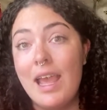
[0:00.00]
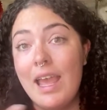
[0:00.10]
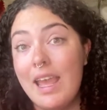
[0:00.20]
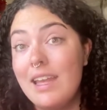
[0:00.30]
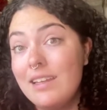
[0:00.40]

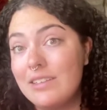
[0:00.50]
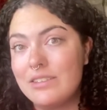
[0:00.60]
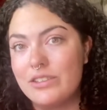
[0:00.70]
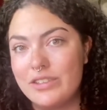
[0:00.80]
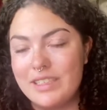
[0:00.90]
and how to
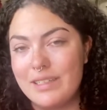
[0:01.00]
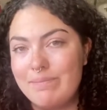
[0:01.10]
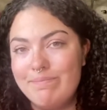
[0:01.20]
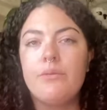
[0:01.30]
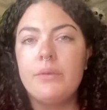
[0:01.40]
treat them.
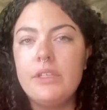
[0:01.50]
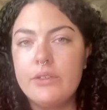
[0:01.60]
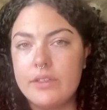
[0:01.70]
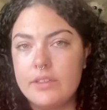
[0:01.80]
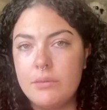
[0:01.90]
Really quickly,